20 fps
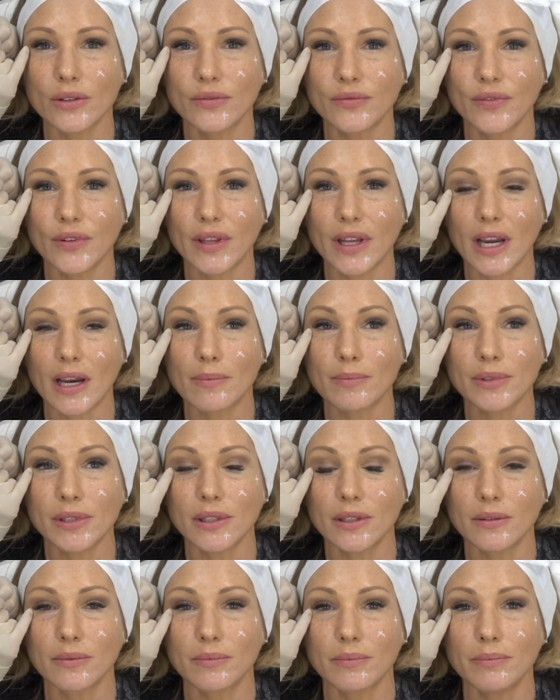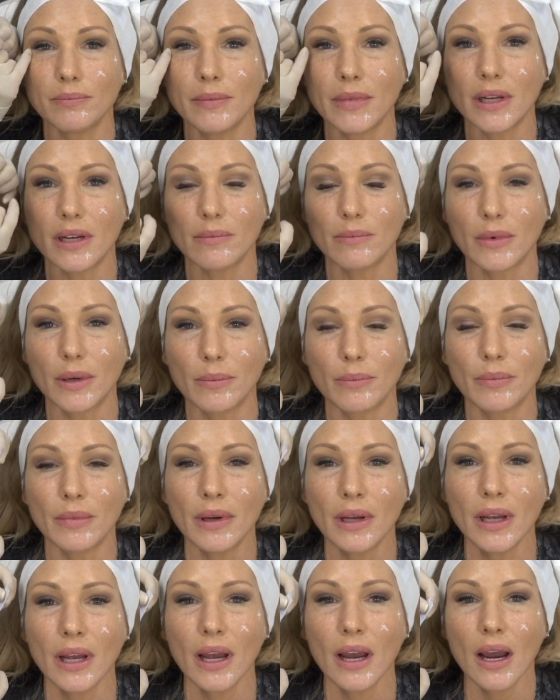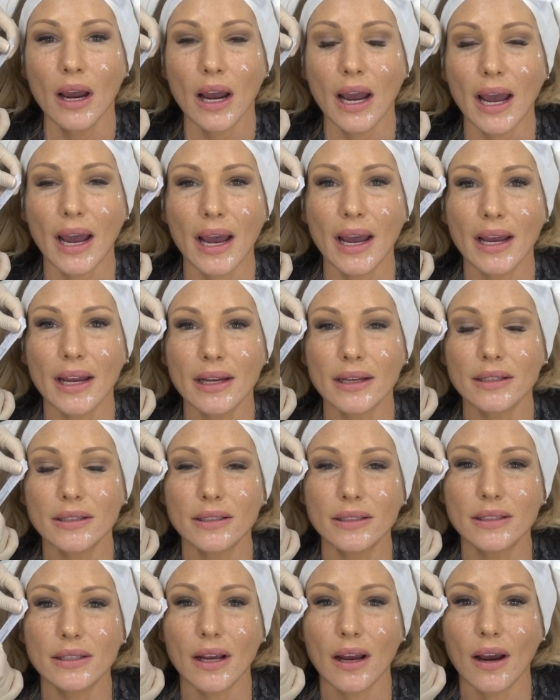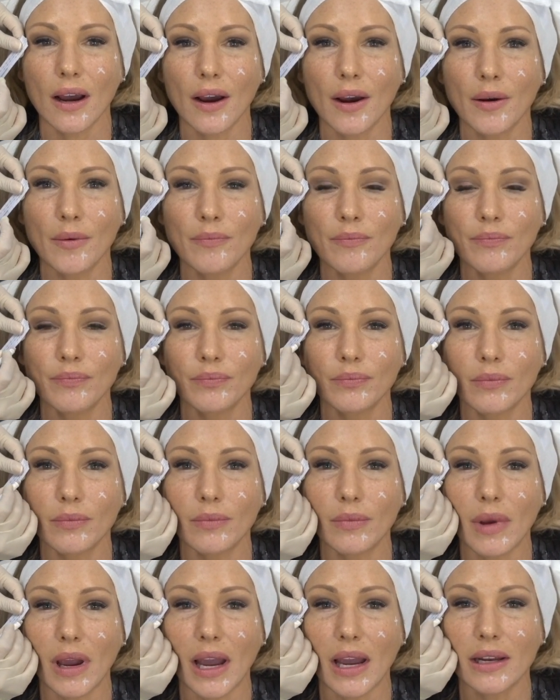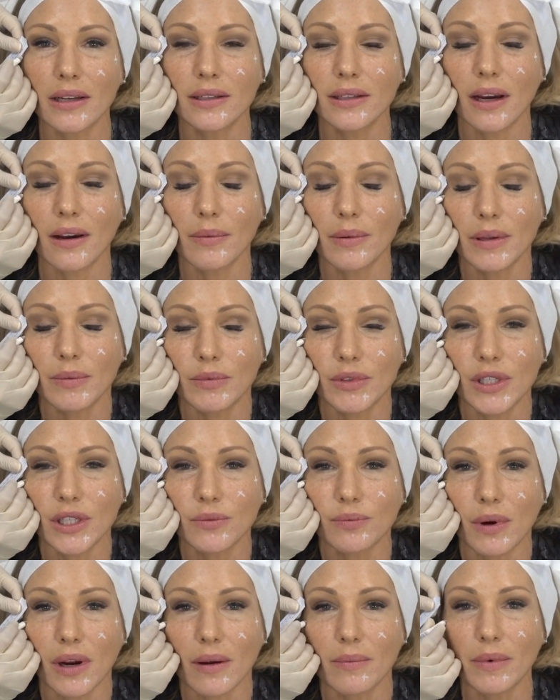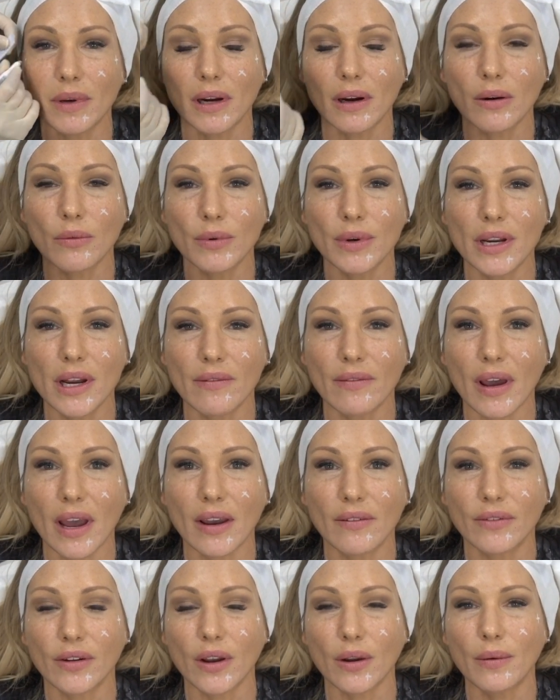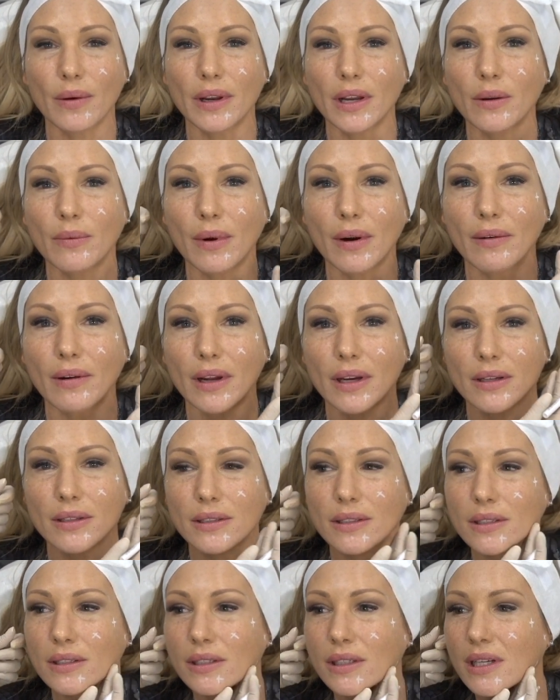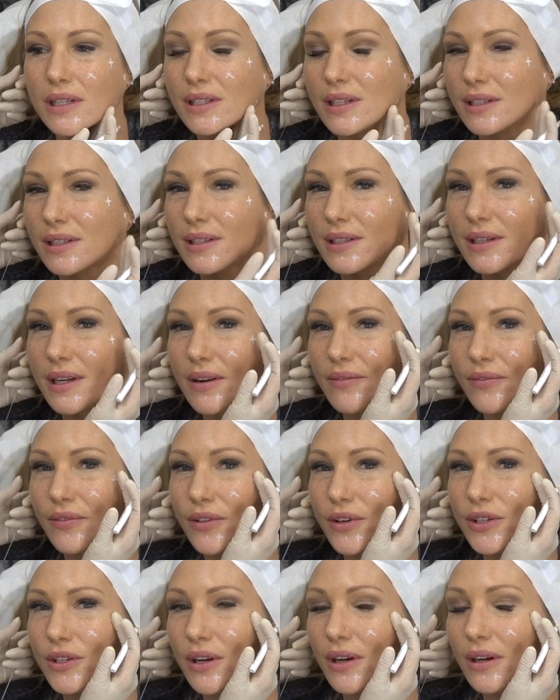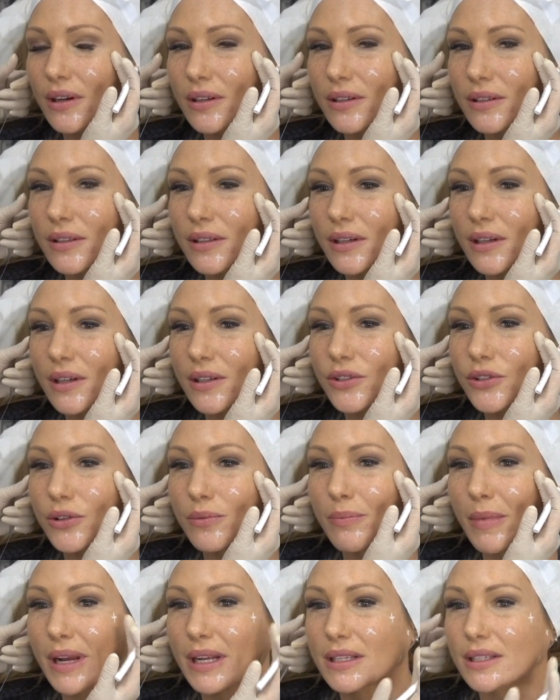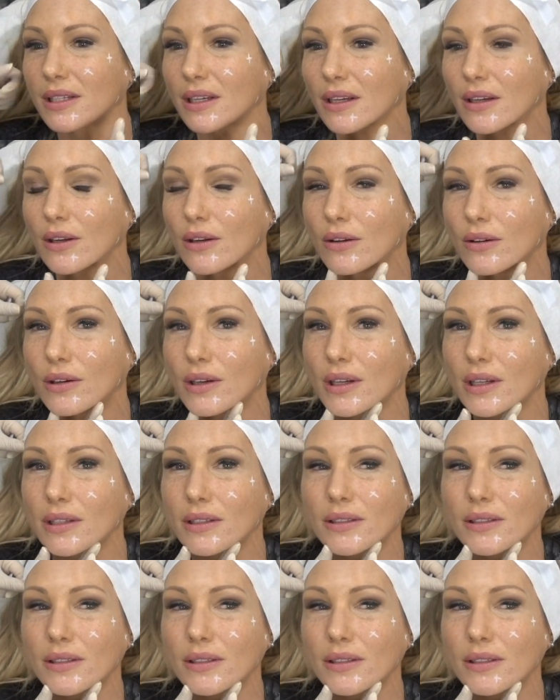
for the absolute minimum, and I mean, which is why I would never ever go anywhere else, because it's never a dramatic look,